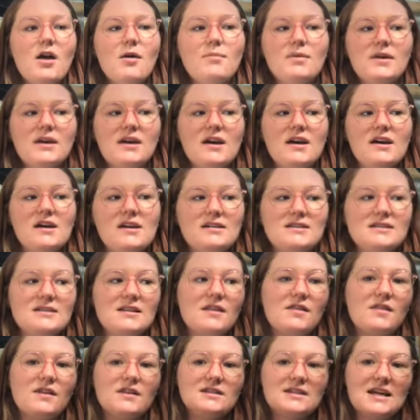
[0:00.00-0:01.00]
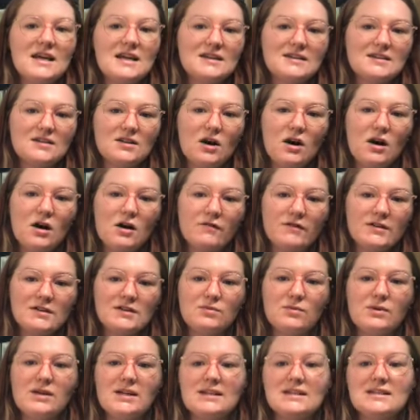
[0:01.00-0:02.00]
because the days to
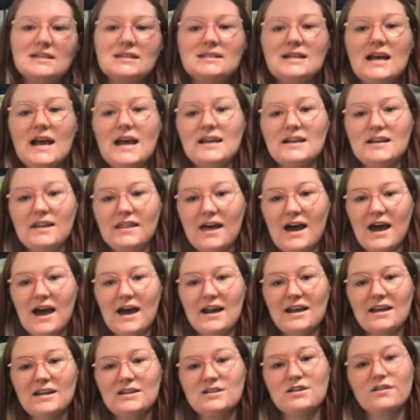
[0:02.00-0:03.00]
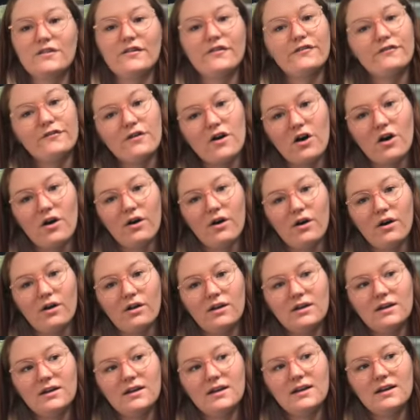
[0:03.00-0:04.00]
harvest would extend that into the fall,